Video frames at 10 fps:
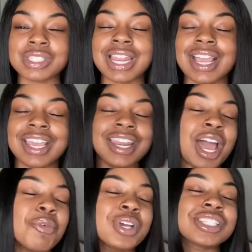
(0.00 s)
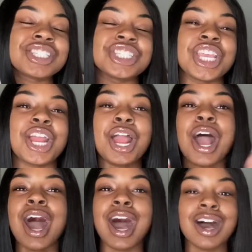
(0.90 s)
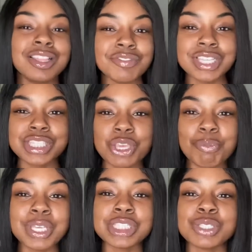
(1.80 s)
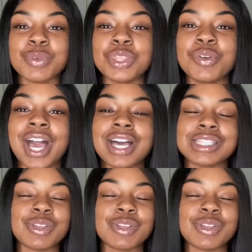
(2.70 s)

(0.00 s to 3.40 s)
and I cannot wait to share all of these cute pieces with you guys.